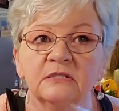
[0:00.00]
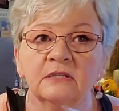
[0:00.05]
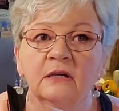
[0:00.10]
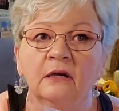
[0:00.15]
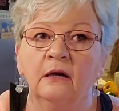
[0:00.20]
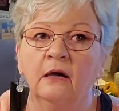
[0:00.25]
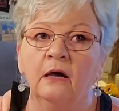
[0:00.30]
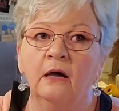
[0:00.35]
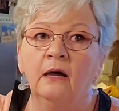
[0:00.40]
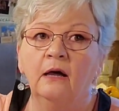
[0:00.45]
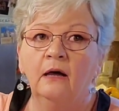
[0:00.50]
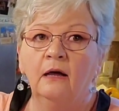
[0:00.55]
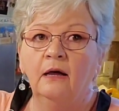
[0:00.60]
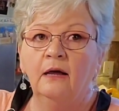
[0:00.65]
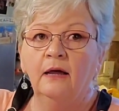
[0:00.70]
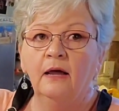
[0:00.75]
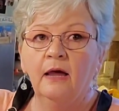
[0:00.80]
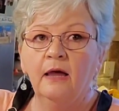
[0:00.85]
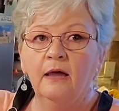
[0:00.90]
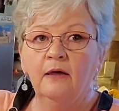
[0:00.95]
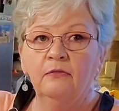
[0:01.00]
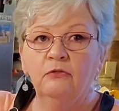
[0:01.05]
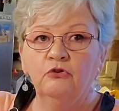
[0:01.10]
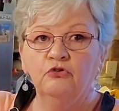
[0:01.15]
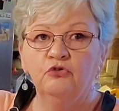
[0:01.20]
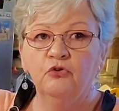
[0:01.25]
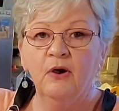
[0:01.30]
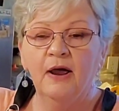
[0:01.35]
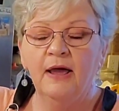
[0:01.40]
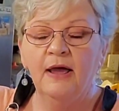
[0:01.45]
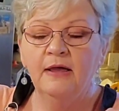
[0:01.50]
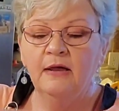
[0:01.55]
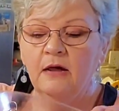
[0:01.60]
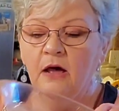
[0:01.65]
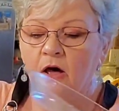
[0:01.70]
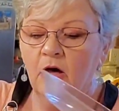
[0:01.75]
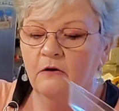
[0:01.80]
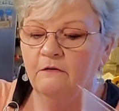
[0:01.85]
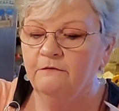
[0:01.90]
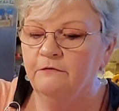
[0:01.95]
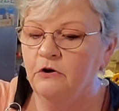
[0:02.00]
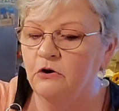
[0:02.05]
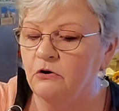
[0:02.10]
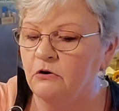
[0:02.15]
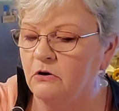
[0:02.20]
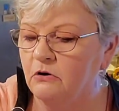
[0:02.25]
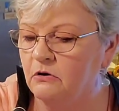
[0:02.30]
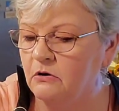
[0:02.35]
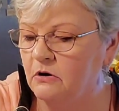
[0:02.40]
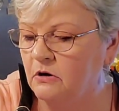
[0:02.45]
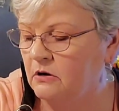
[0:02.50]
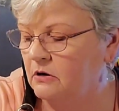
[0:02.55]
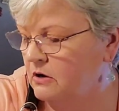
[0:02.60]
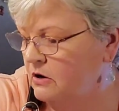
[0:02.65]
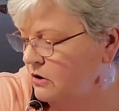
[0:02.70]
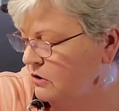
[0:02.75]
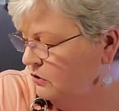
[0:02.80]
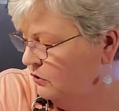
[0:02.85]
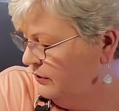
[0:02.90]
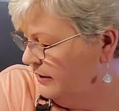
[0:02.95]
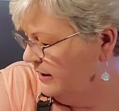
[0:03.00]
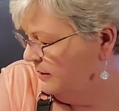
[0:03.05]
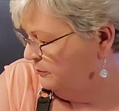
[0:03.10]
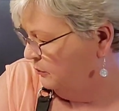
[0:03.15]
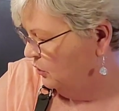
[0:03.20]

Now here, I'm just telling